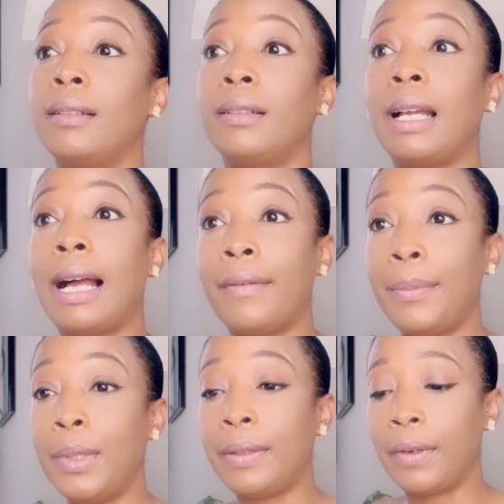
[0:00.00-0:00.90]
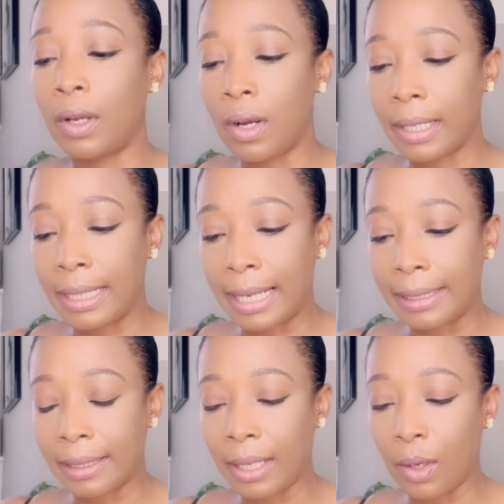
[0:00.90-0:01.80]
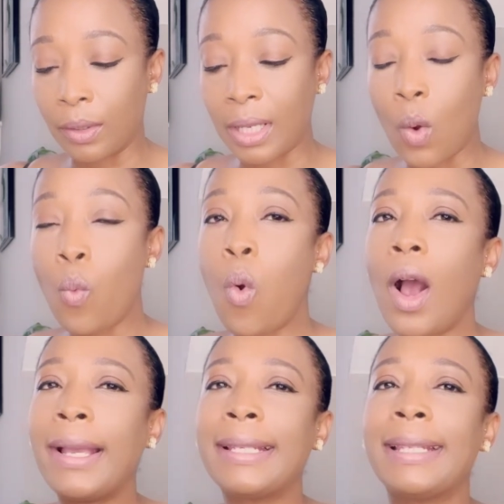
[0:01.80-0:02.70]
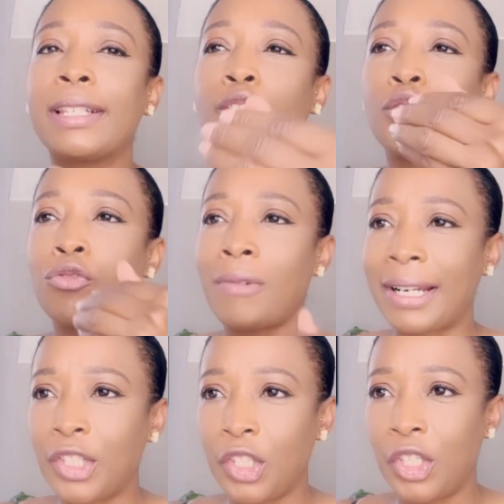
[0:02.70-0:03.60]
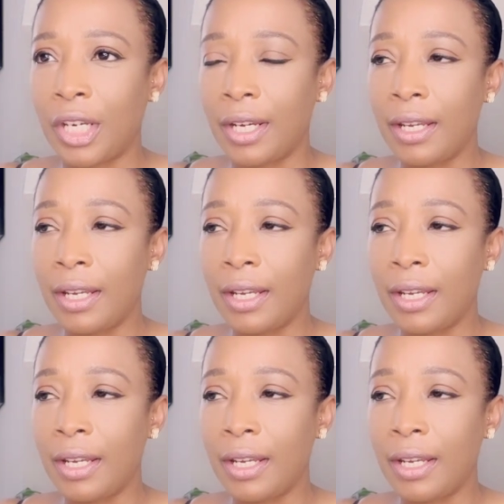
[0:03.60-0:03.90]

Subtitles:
have a beautiful organizing house. What is the strategy?